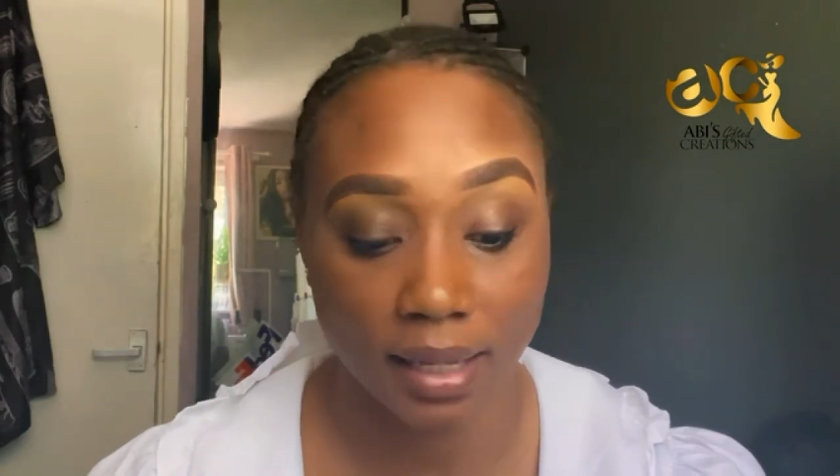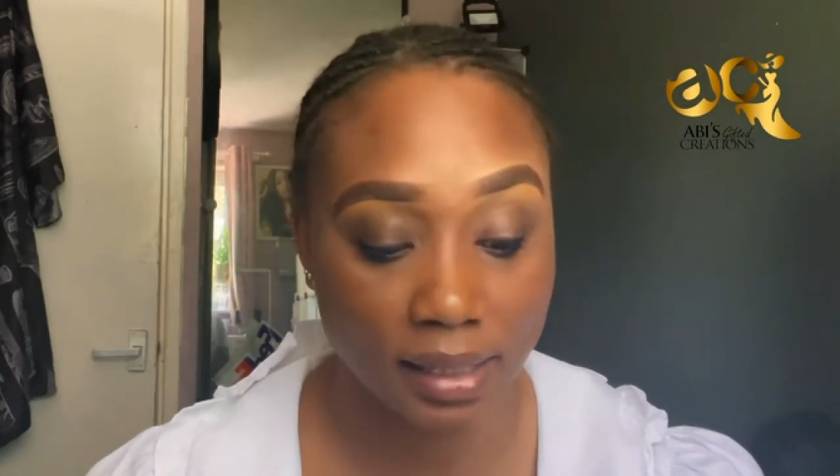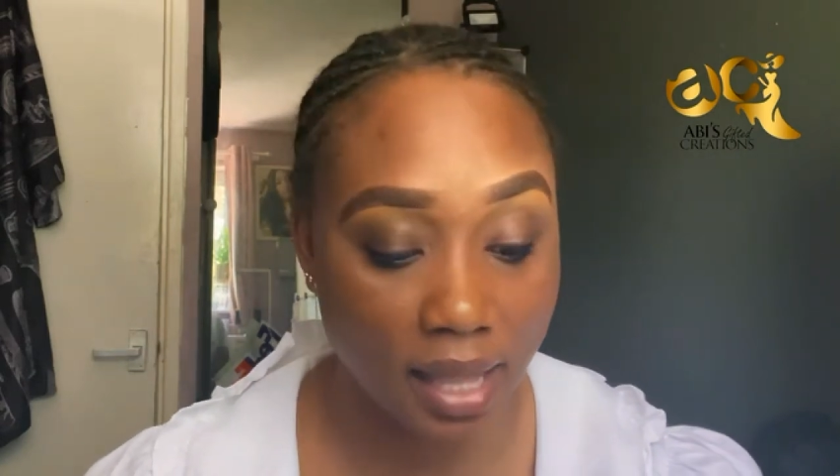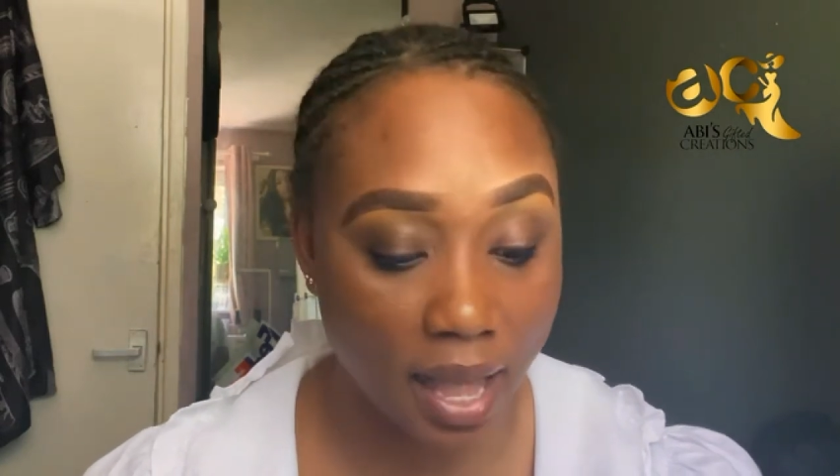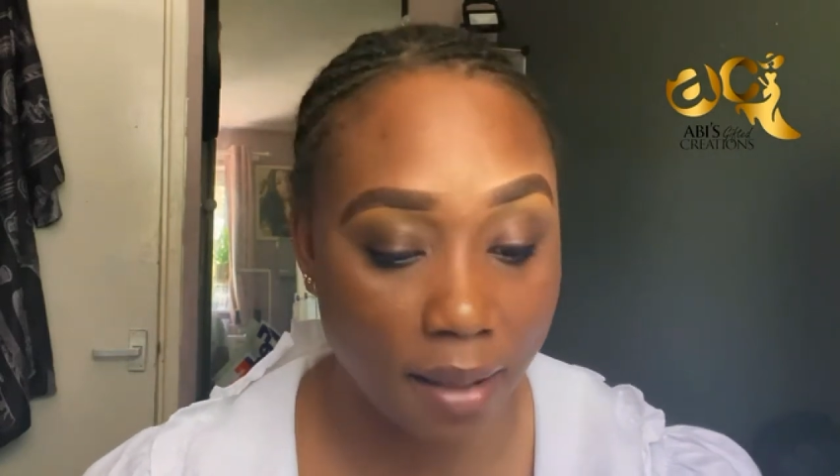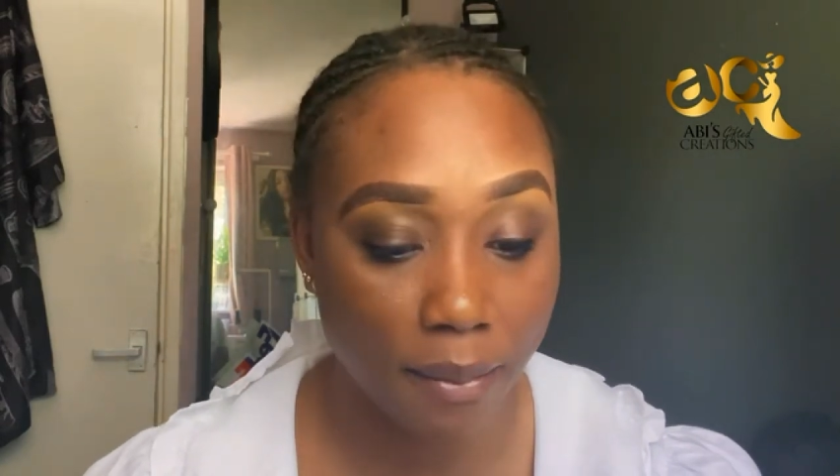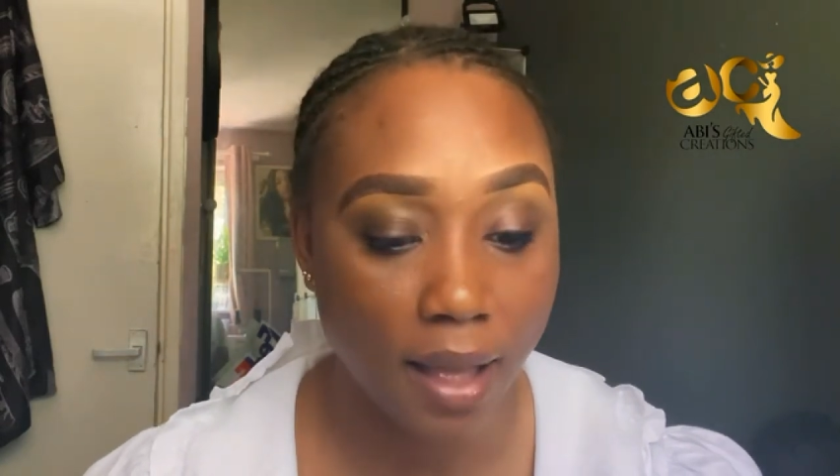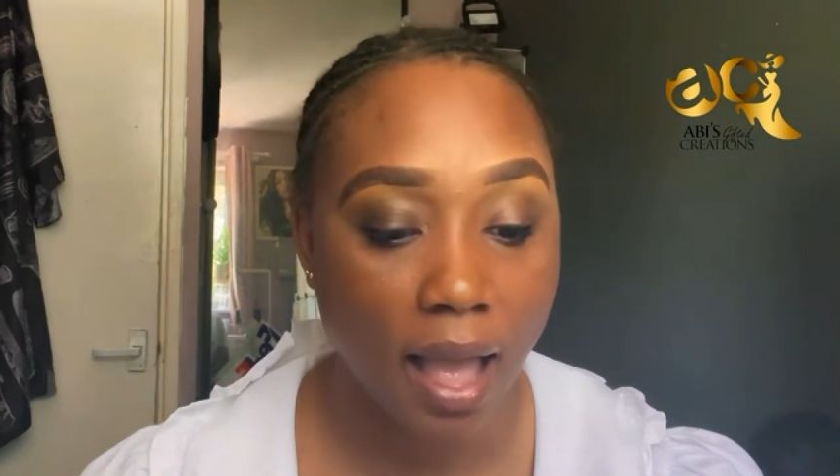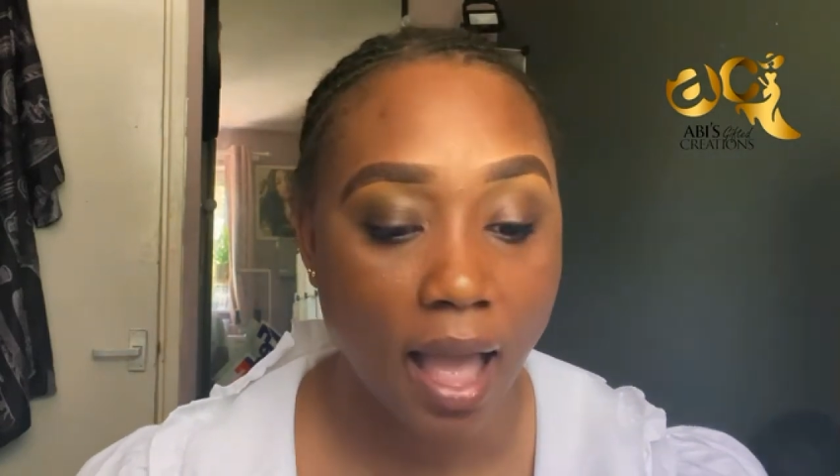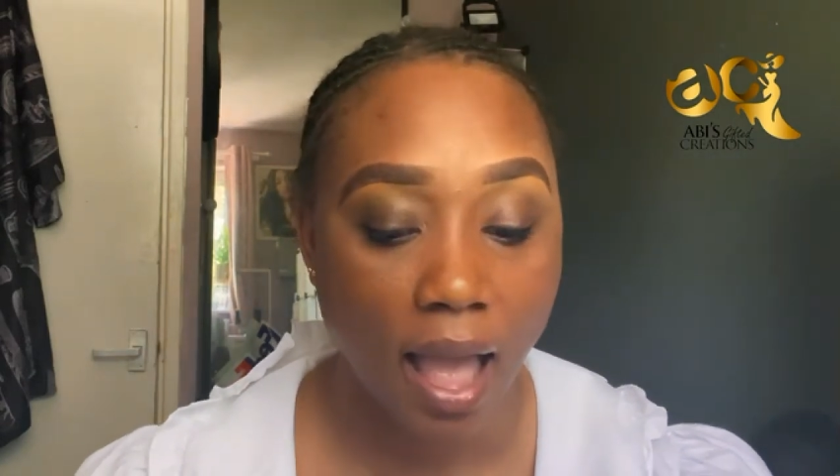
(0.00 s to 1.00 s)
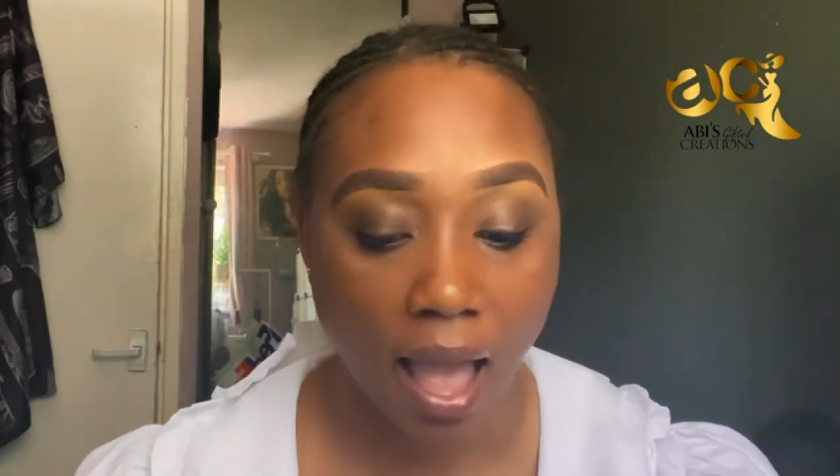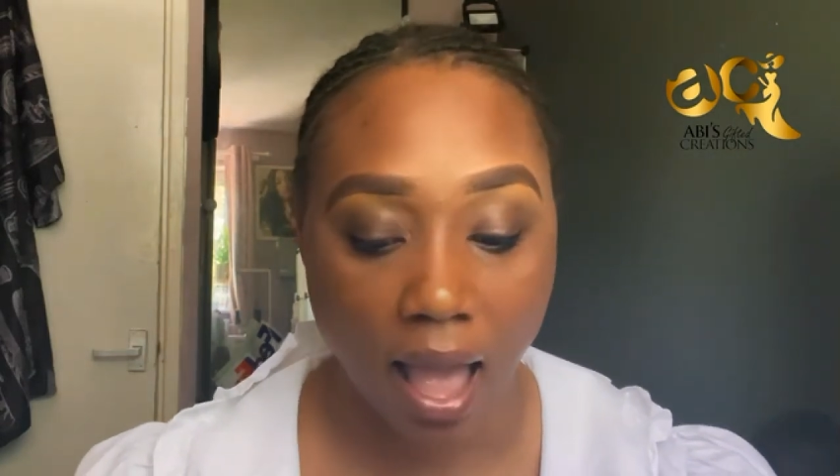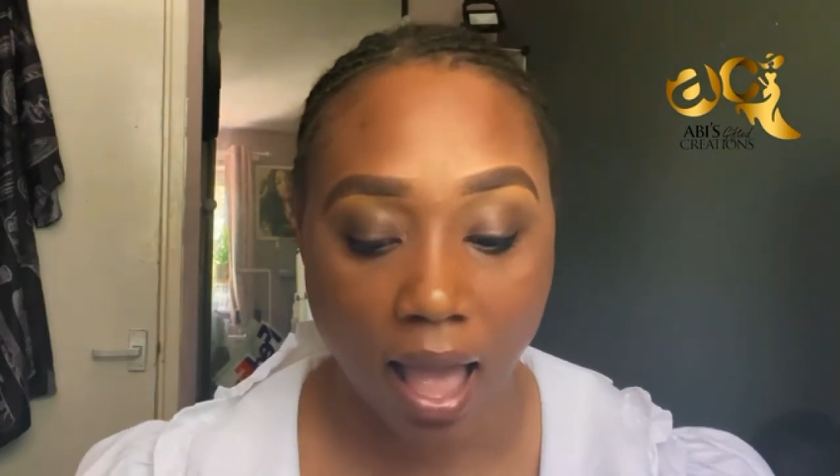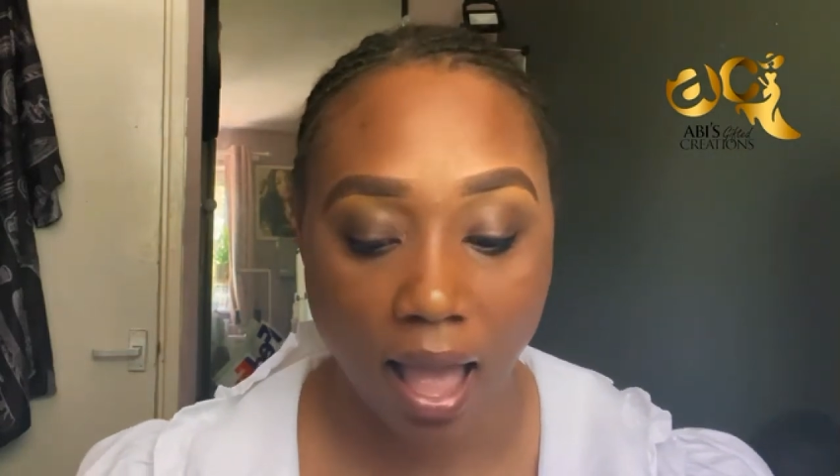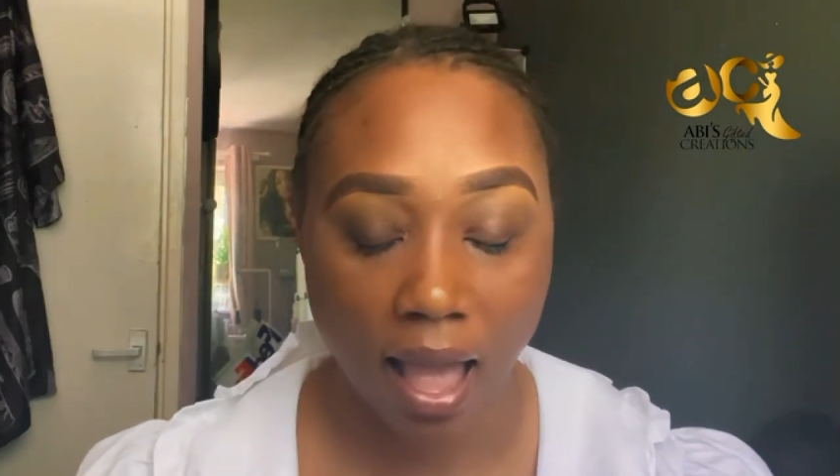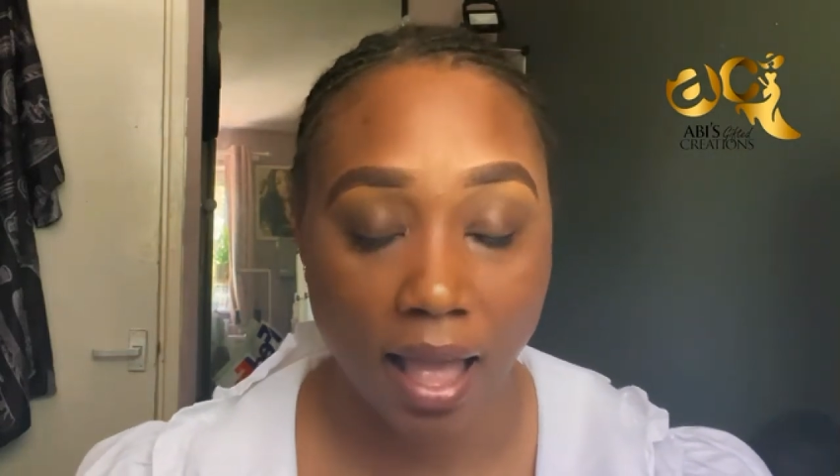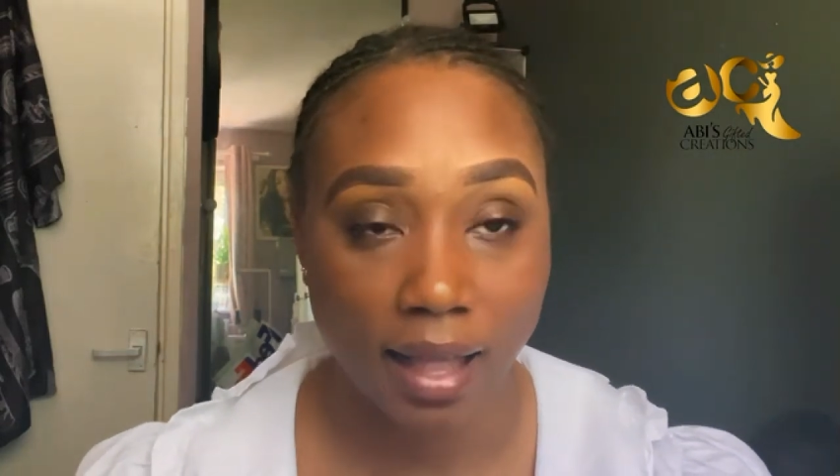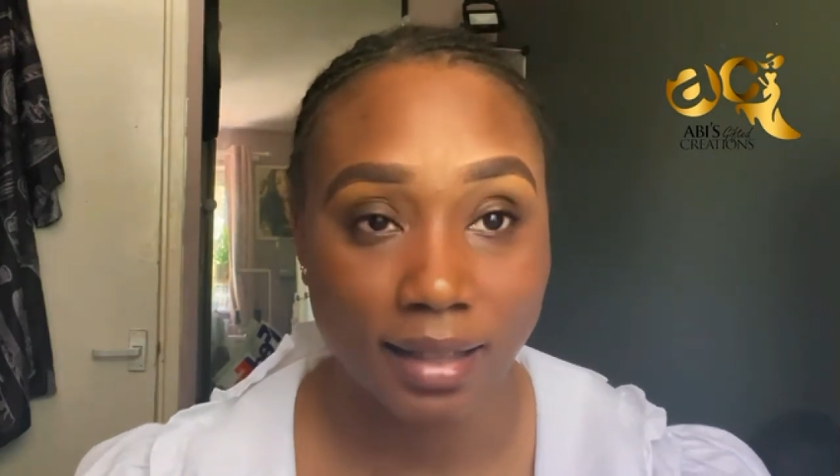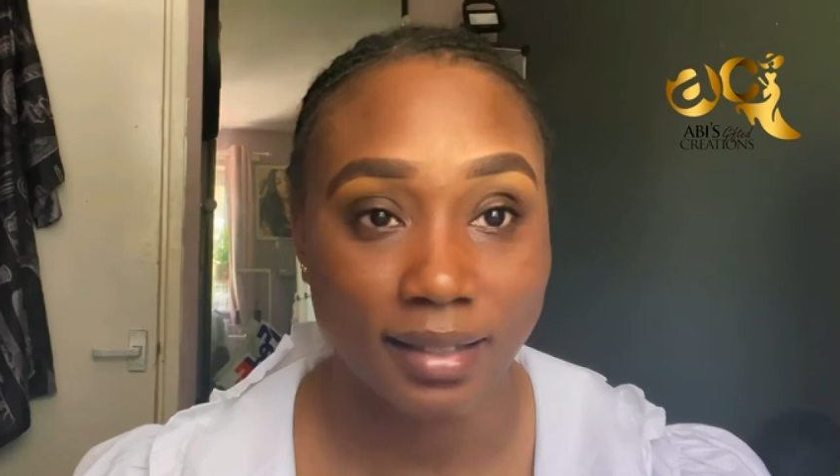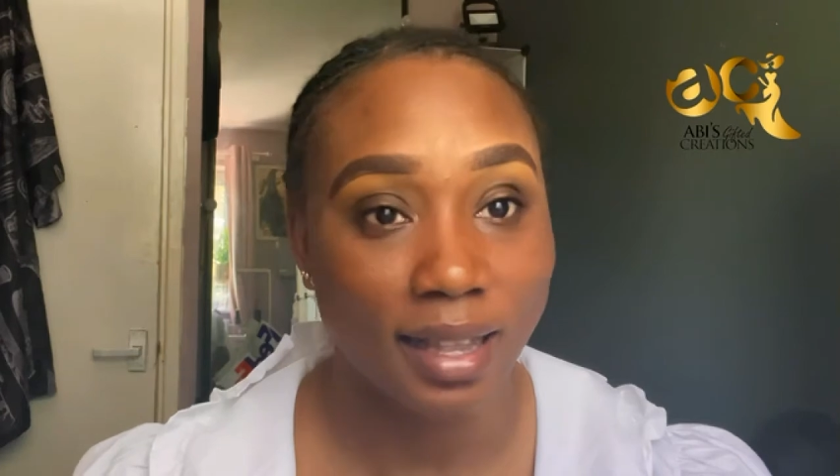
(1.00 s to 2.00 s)
step,
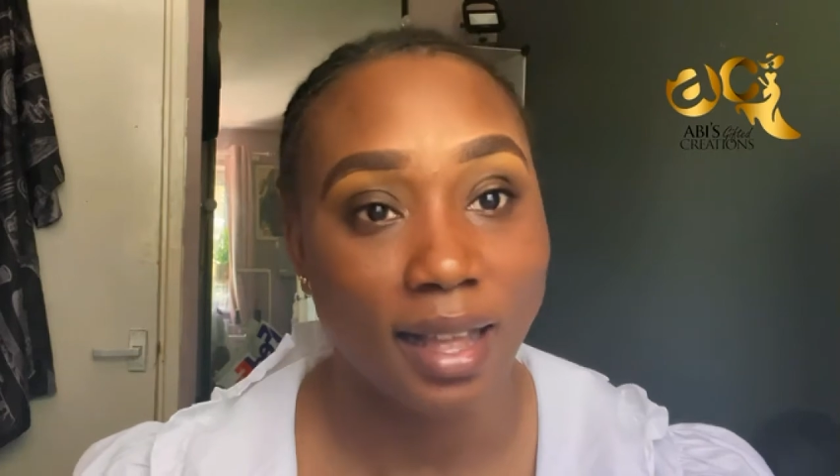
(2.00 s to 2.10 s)
and